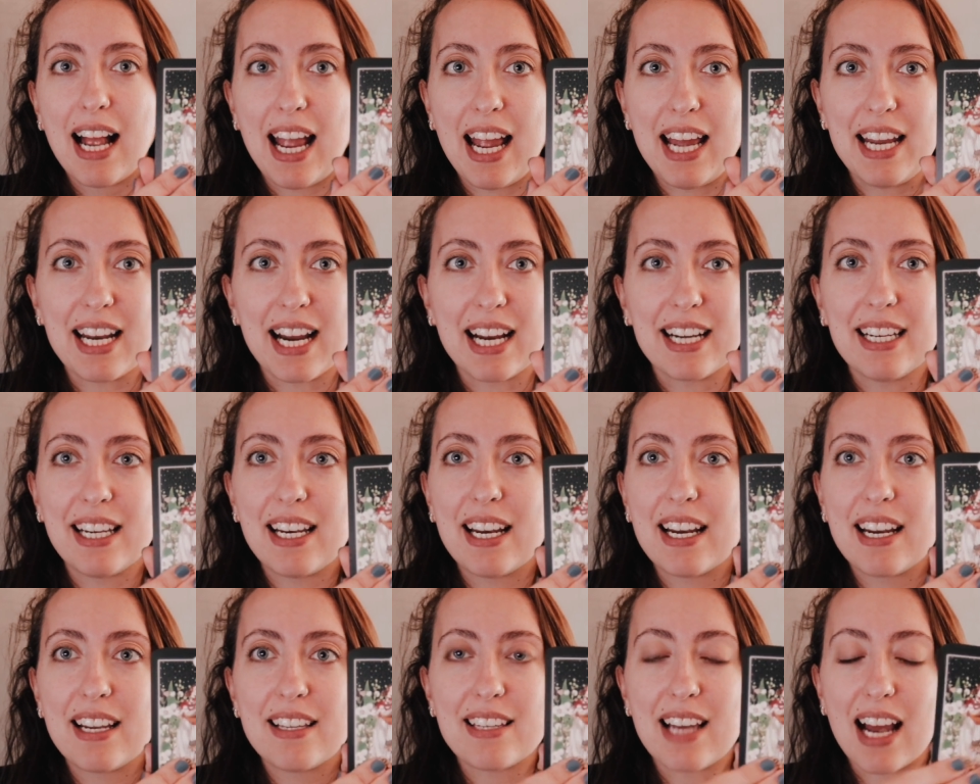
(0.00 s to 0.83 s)
and I
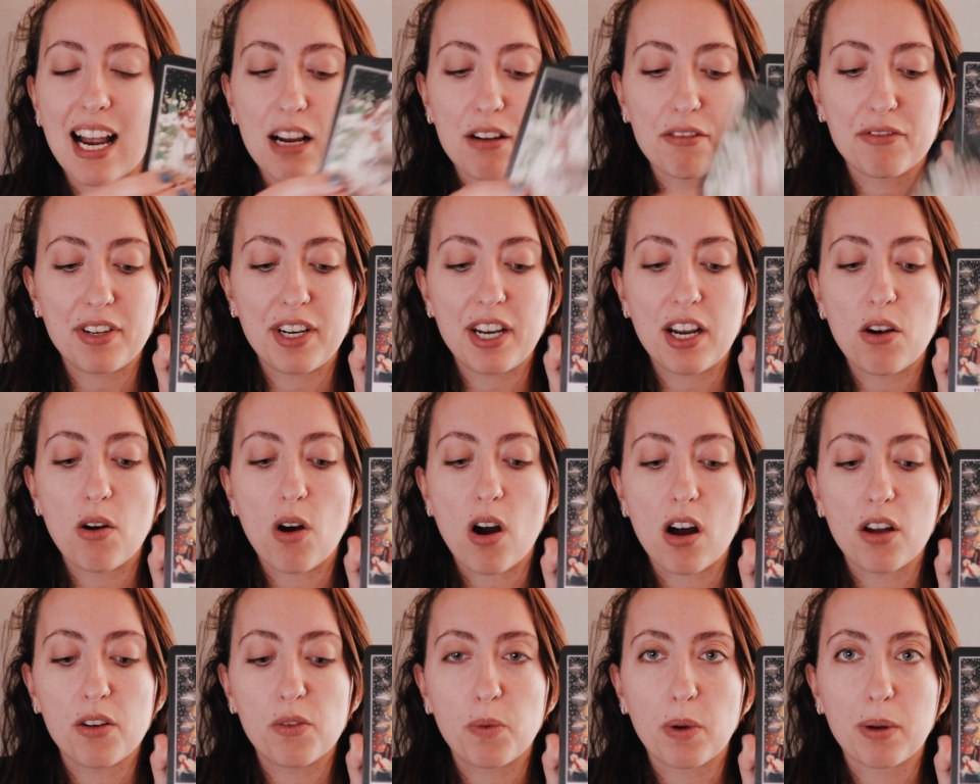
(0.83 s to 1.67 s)
did an entire video
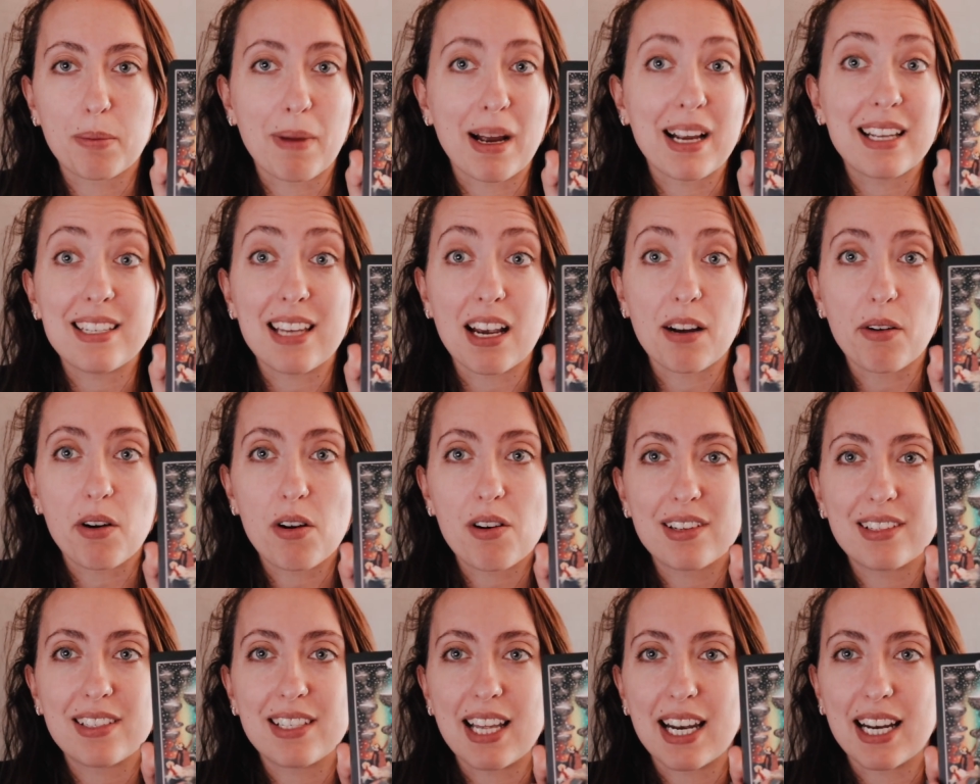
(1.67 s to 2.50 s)
on what my
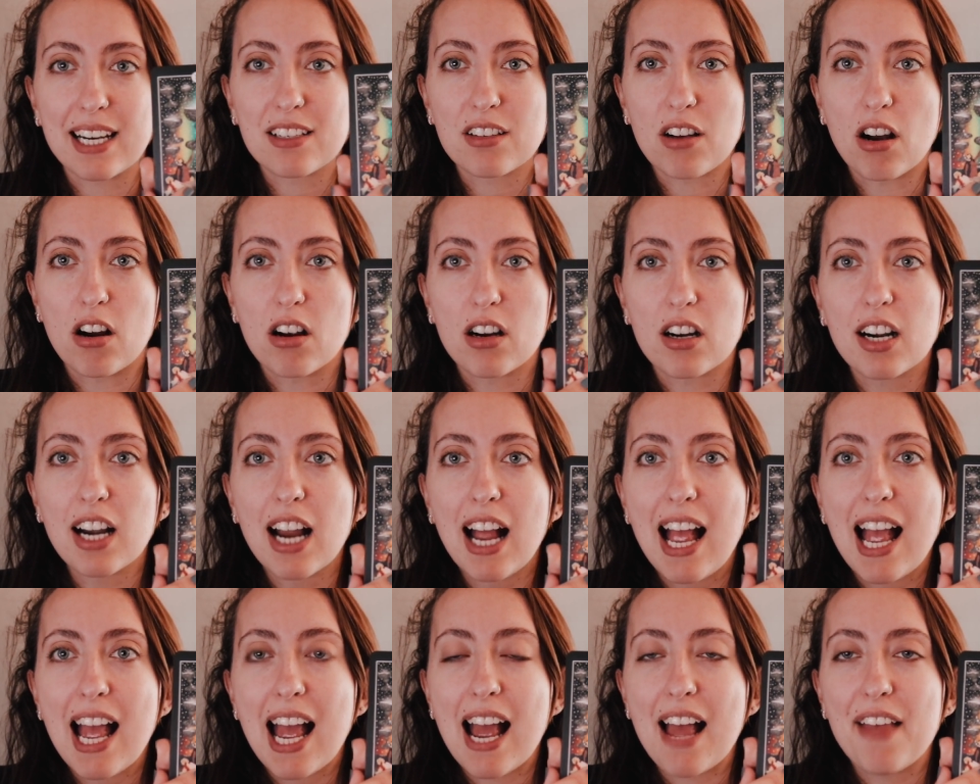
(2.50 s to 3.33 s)
tarot aesthetics are,
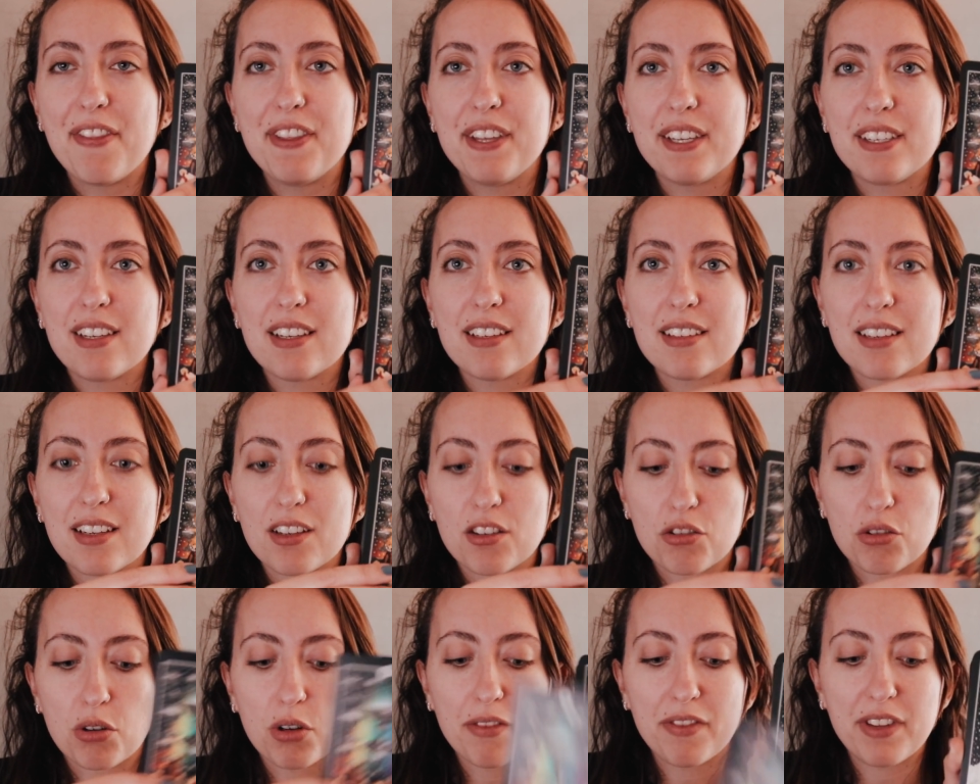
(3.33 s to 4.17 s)
and this is
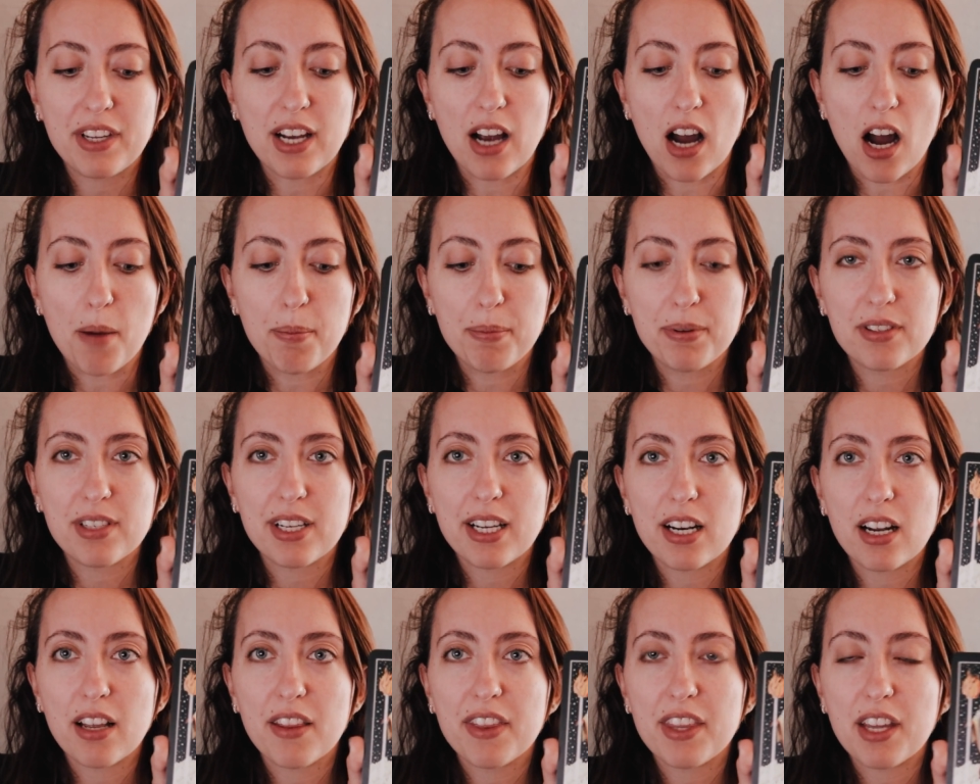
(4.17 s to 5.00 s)
sort of the
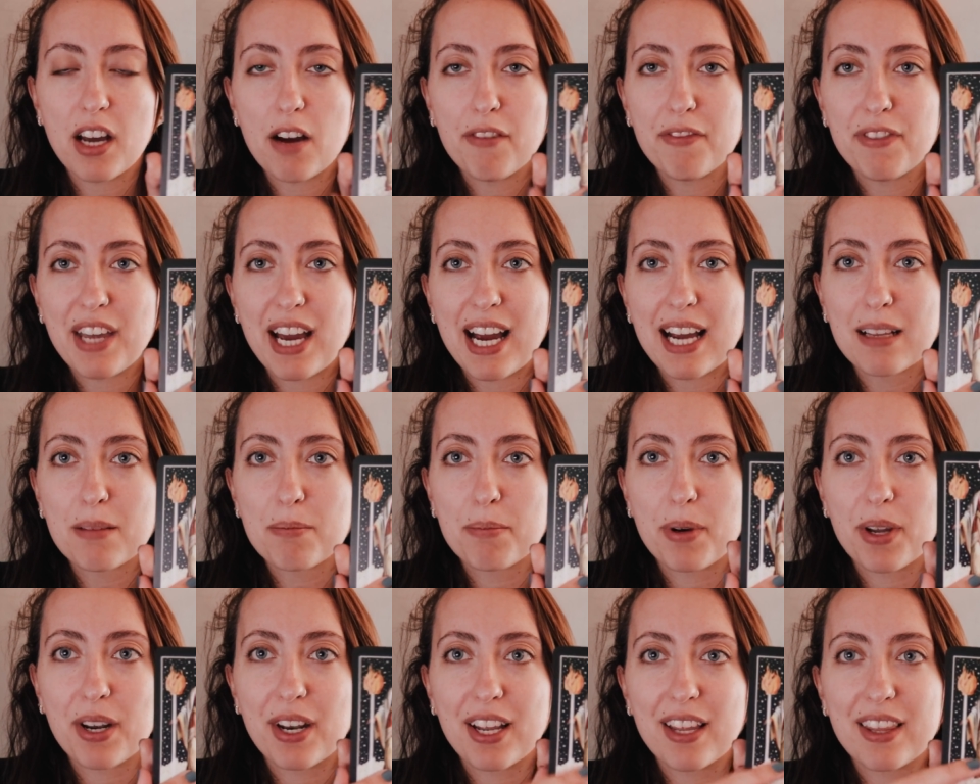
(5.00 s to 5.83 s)
opposite on, of that,
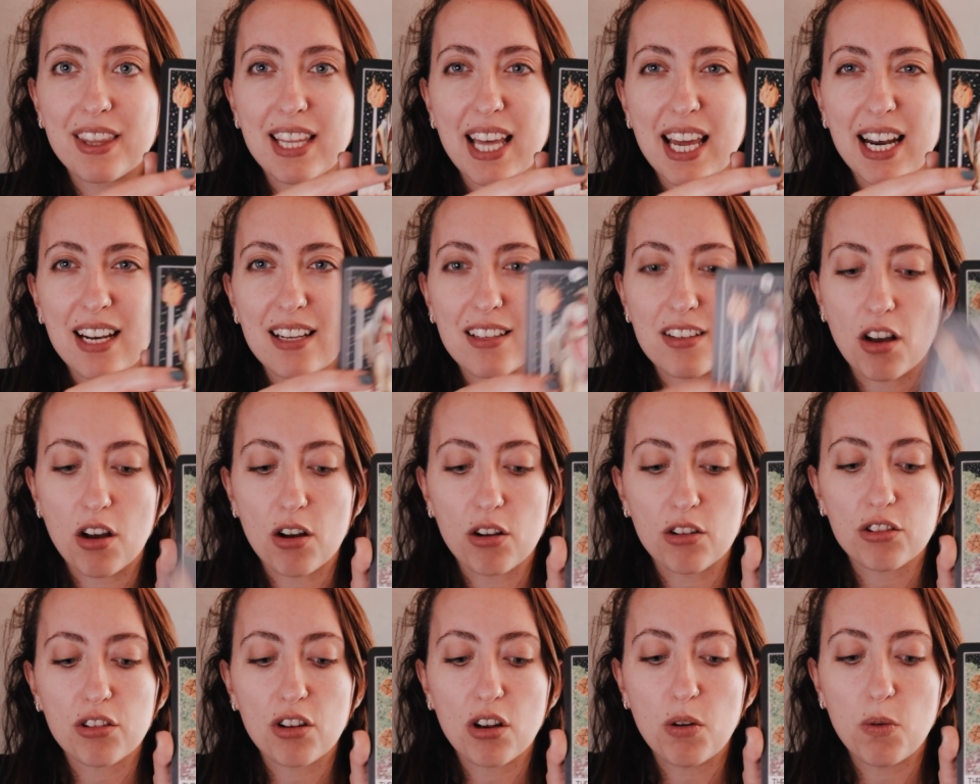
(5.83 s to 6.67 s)
but that is
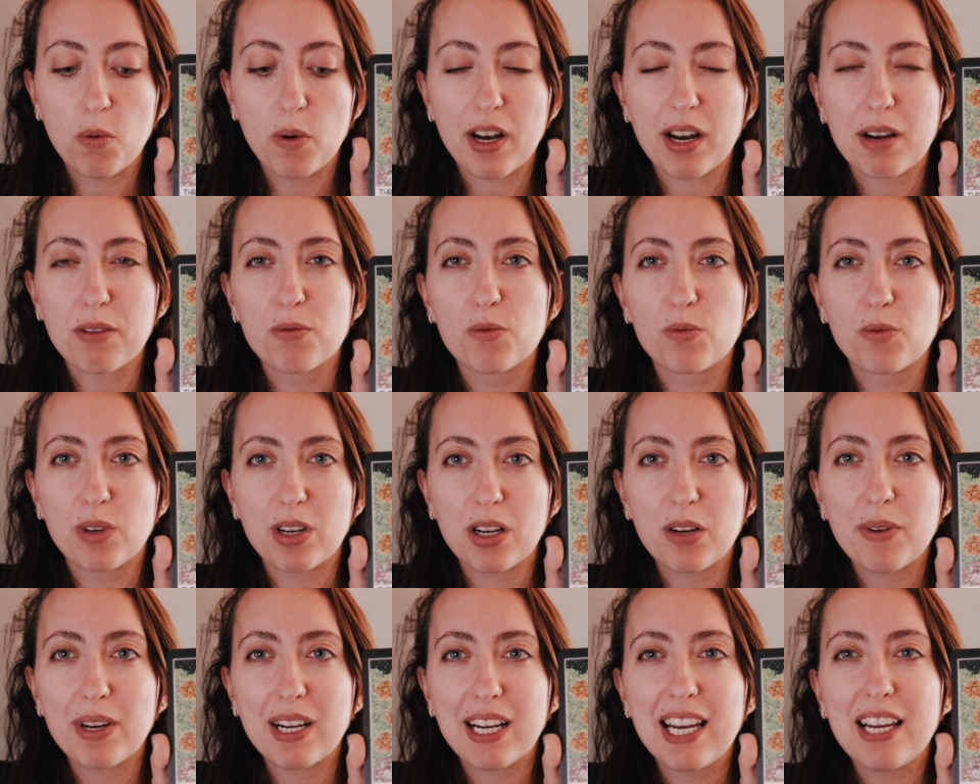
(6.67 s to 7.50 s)
also what I
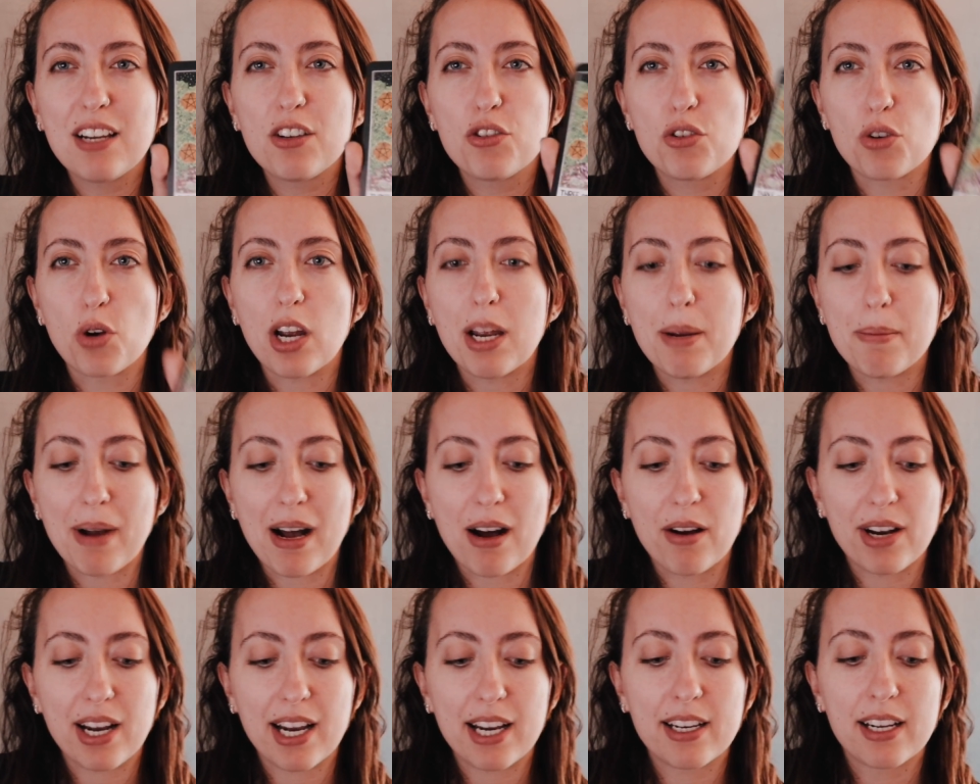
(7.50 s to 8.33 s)
really, really enjoy
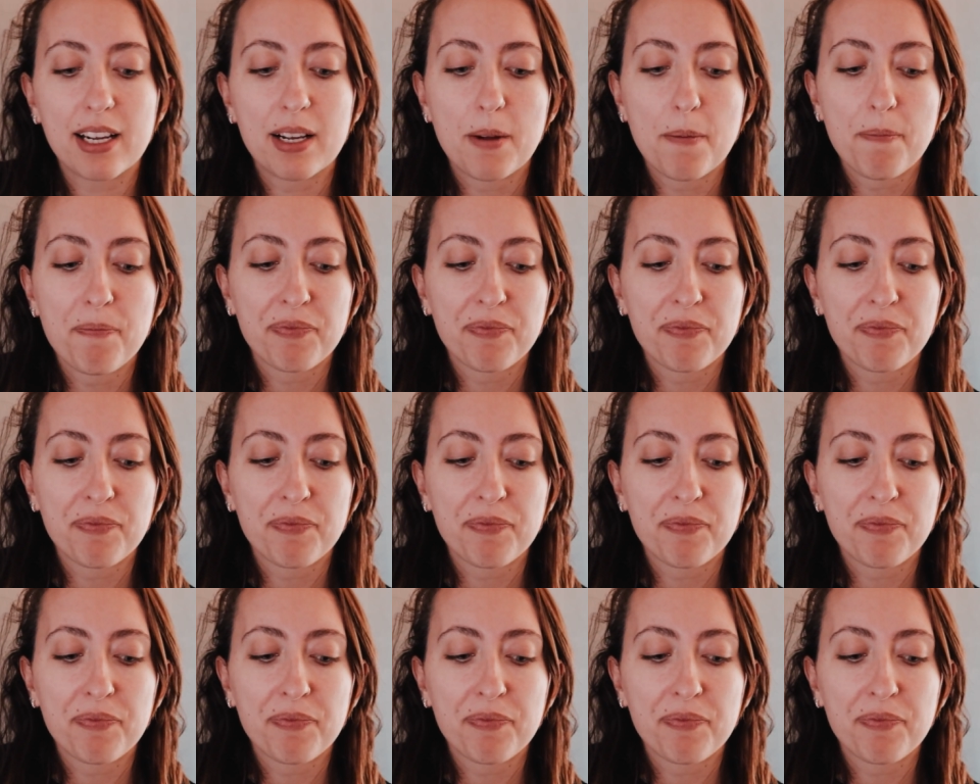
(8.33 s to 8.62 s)
about it.